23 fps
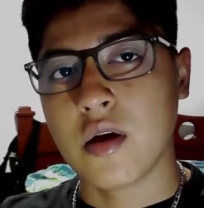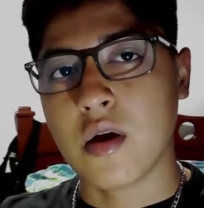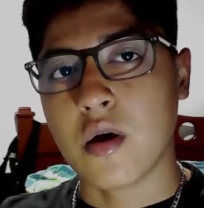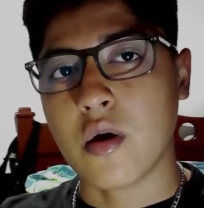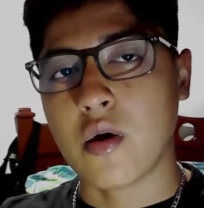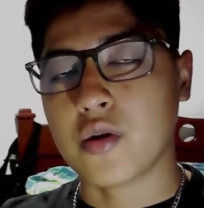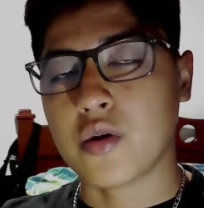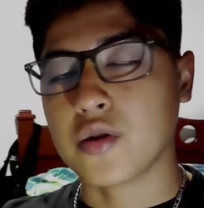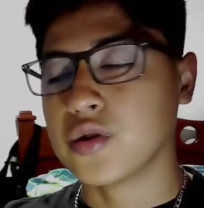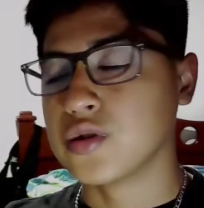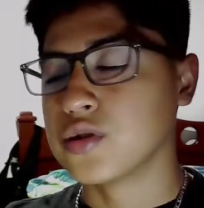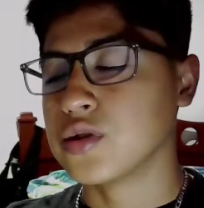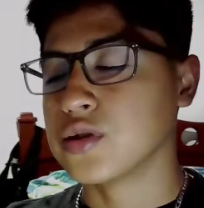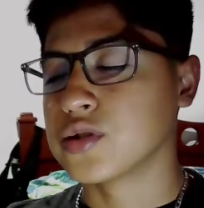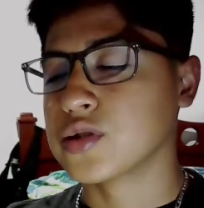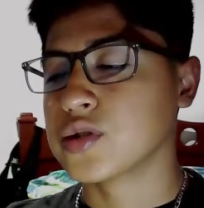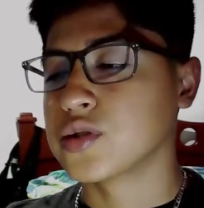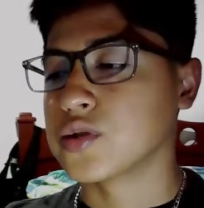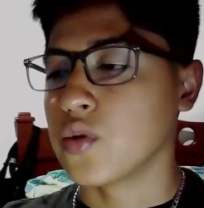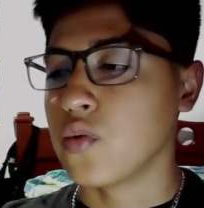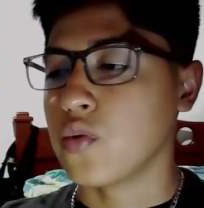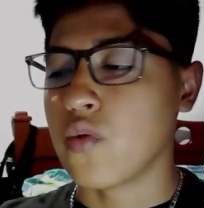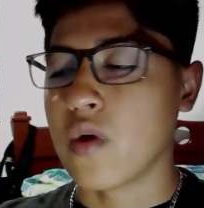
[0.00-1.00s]
or you
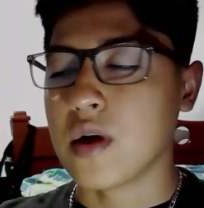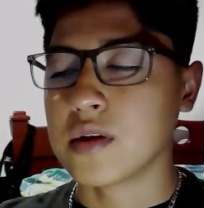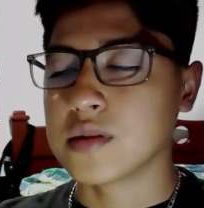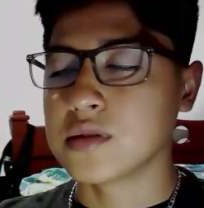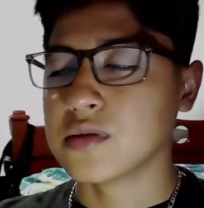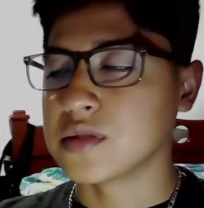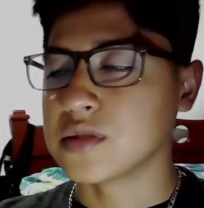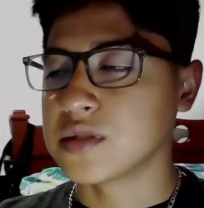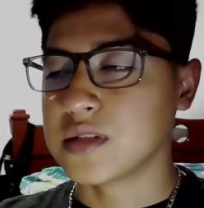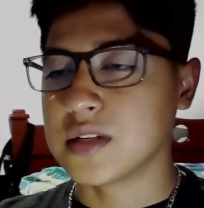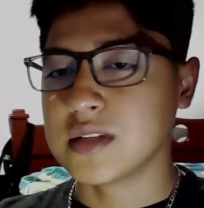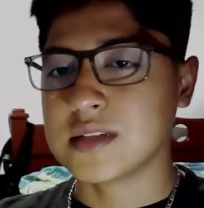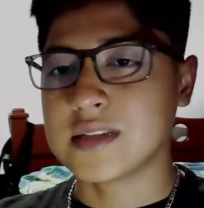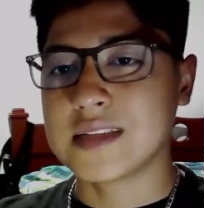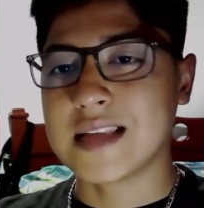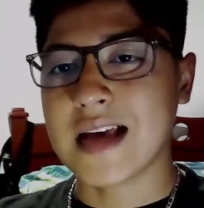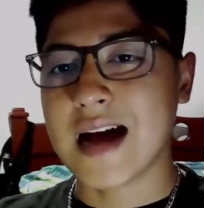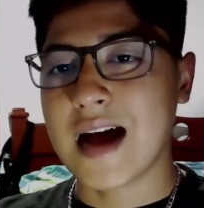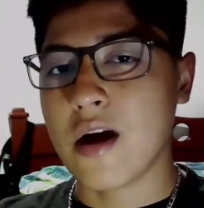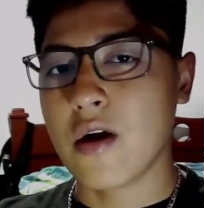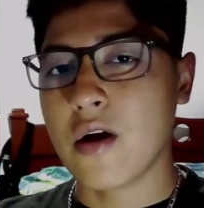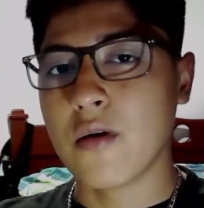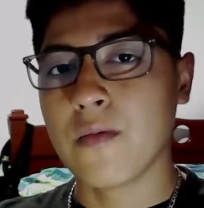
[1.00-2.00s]
just want to sit
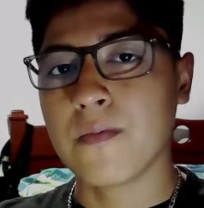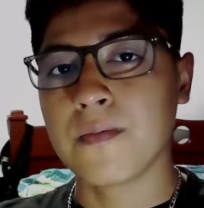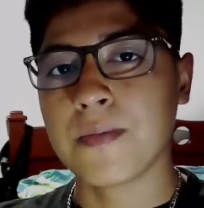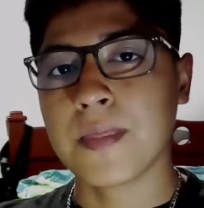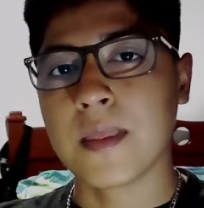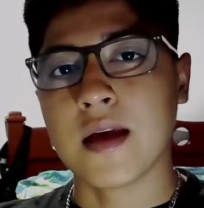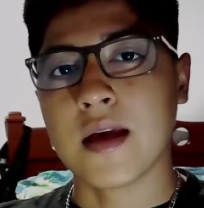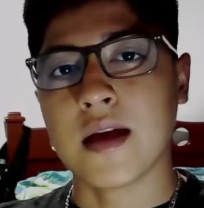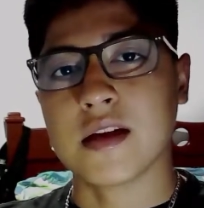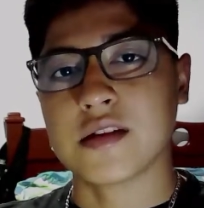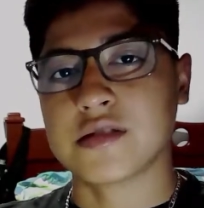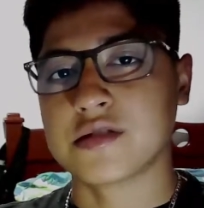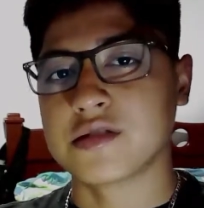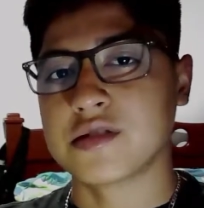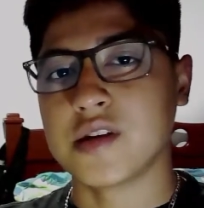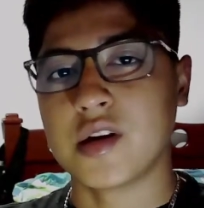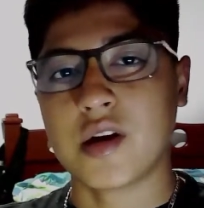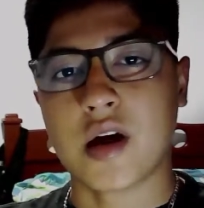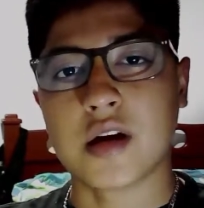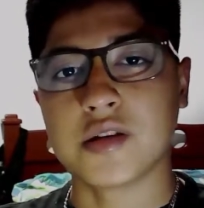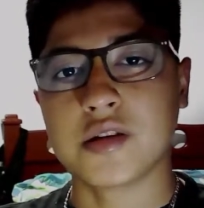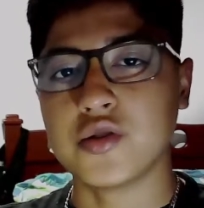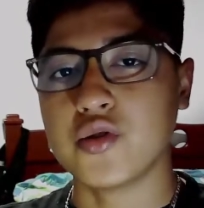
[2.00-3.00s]
down and
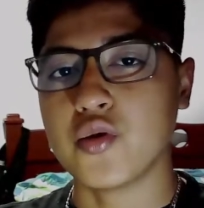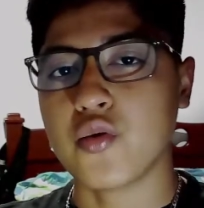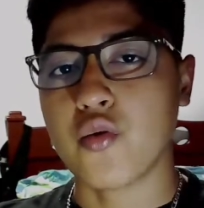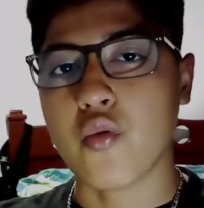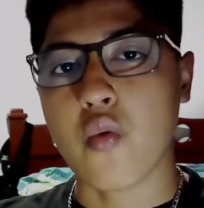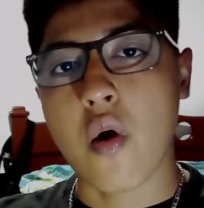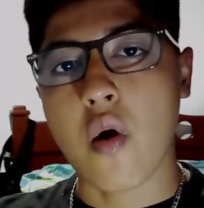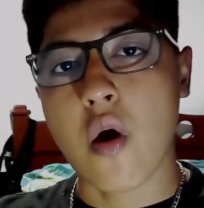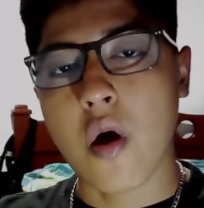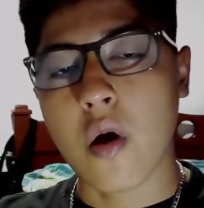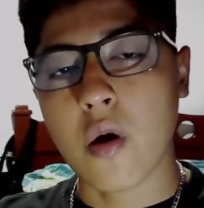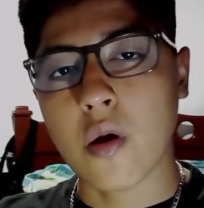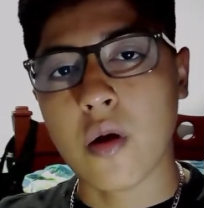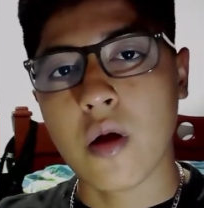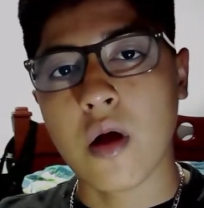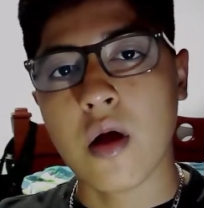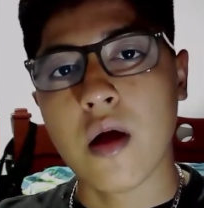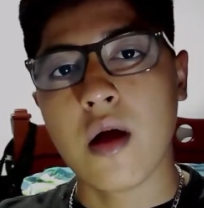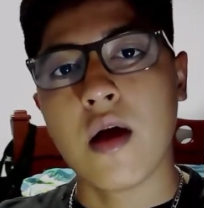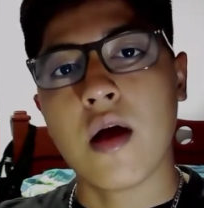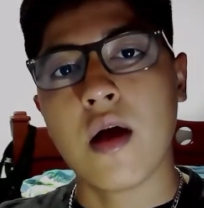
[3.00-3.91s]
stare at your wall